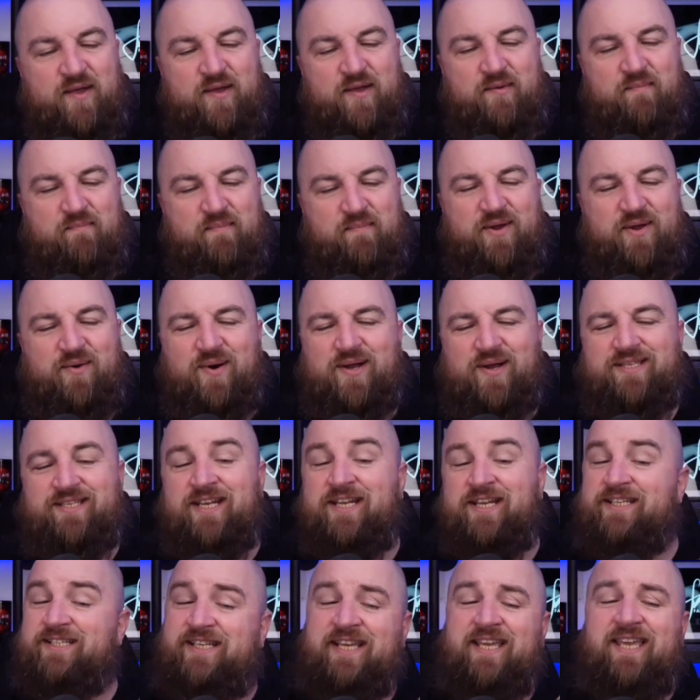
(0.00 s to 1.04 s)
There wasn't
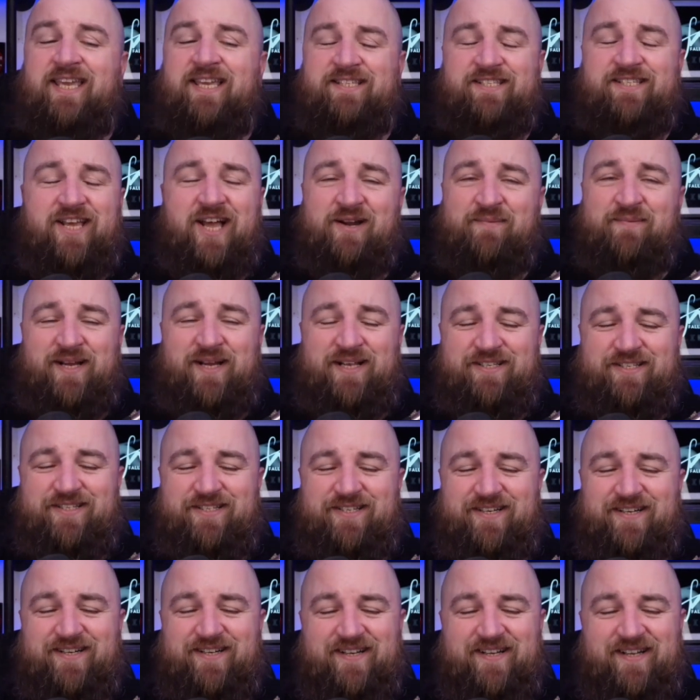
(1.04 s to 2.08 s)
a stinky sock
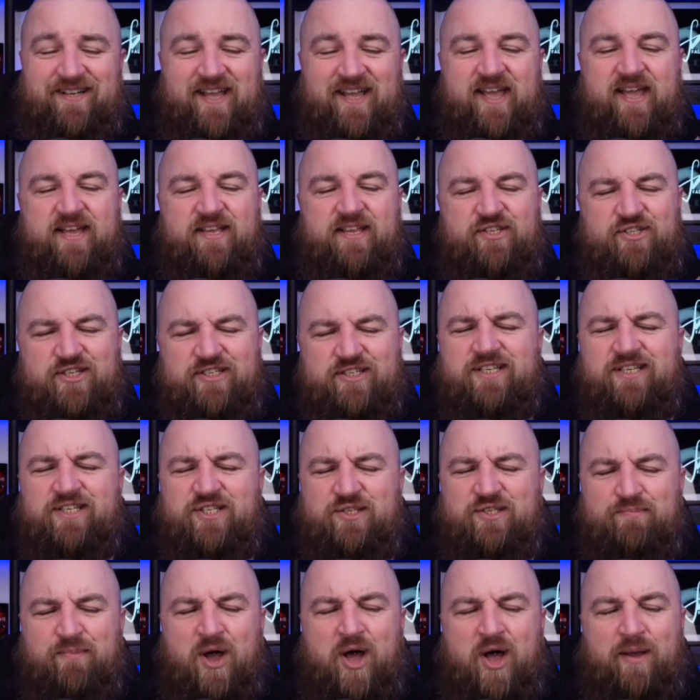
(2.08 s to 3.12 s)
monster. Just a
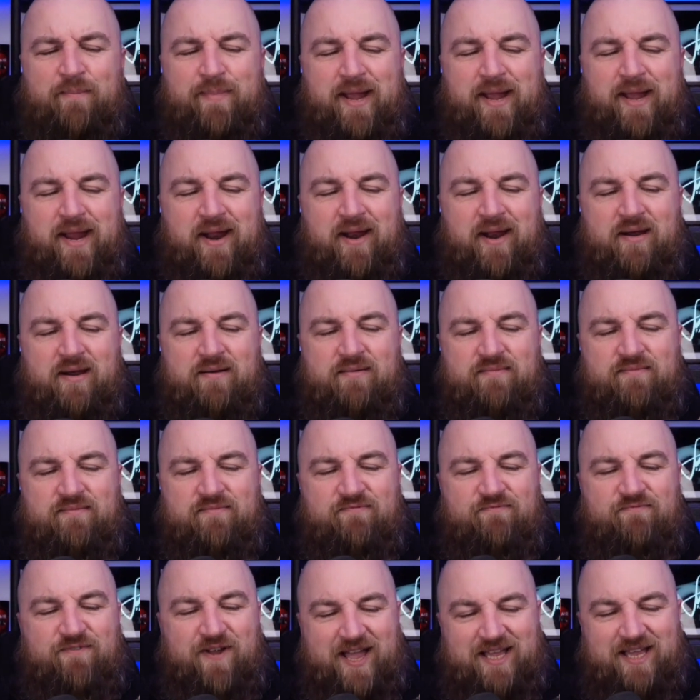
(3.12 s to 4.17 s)
small bear,
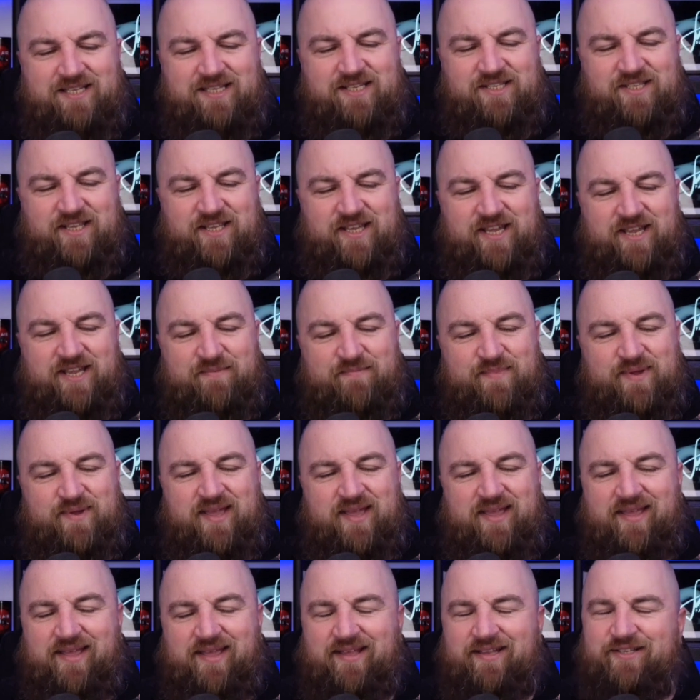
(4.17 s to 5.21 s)
fast asleep,
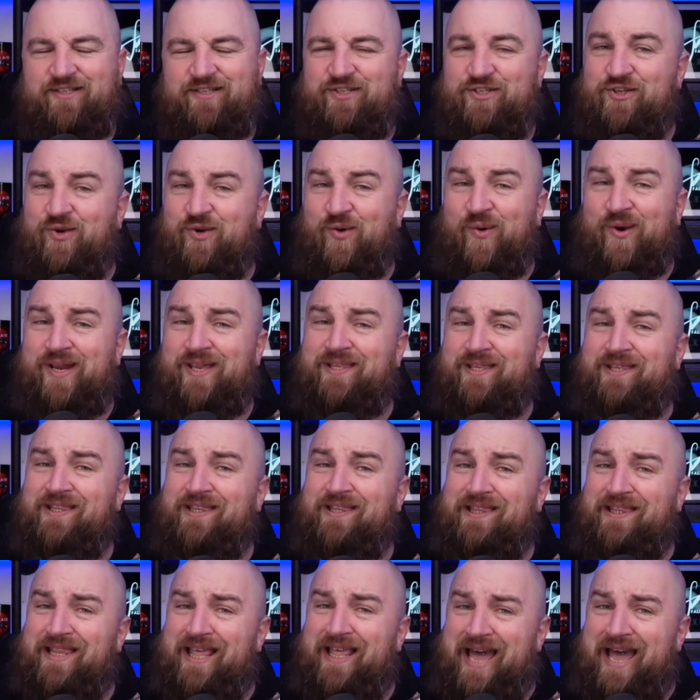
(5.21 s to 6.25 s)
and snoring
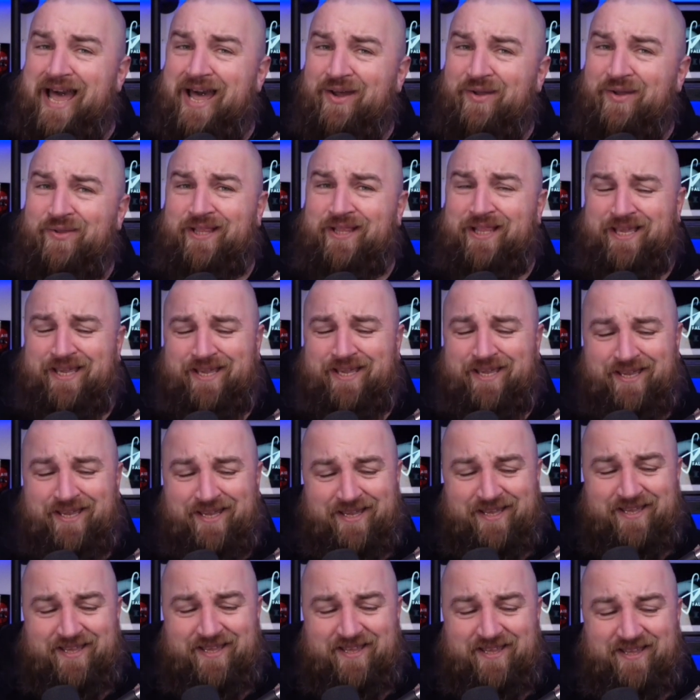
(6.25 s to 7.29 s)
loudly.
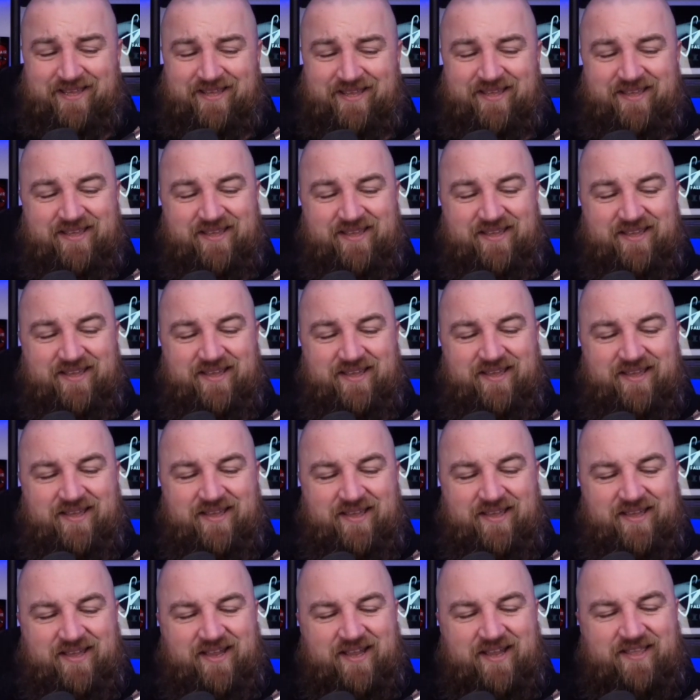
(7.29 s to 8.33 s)

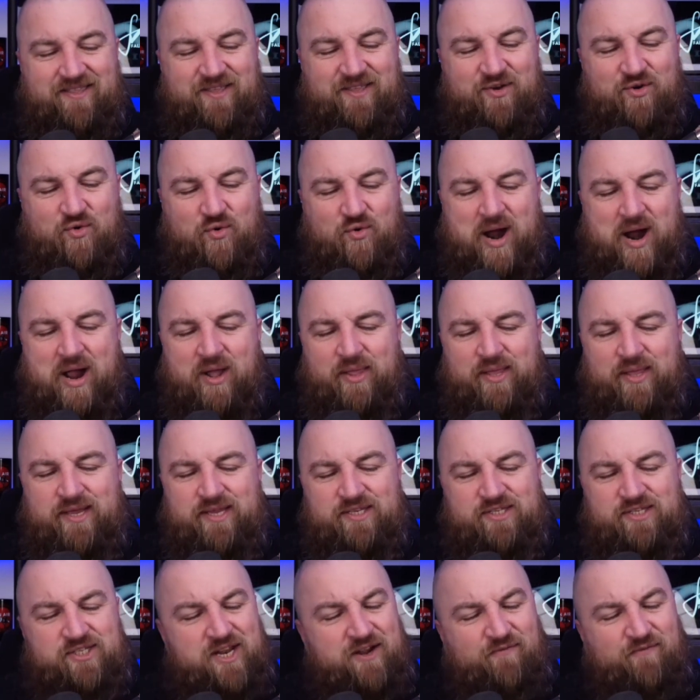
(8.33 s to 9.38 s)
in the growly,
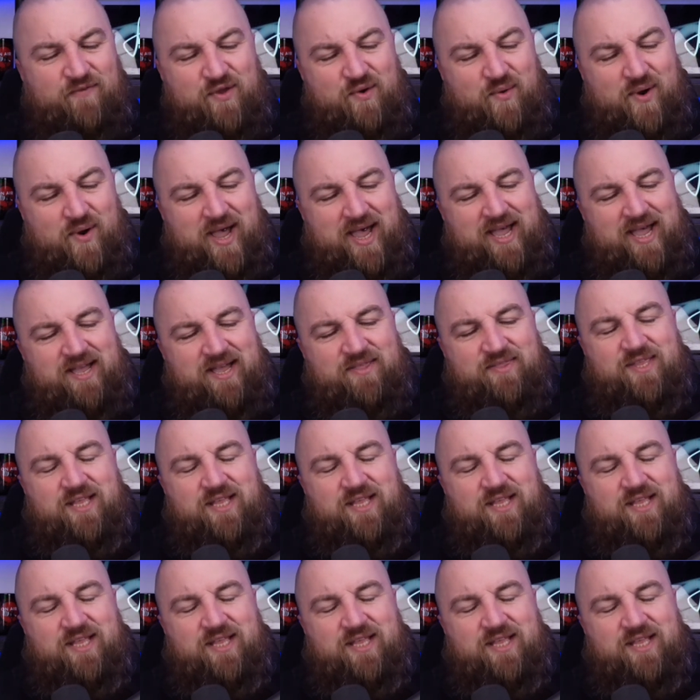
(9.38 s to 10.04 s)
snuffly way that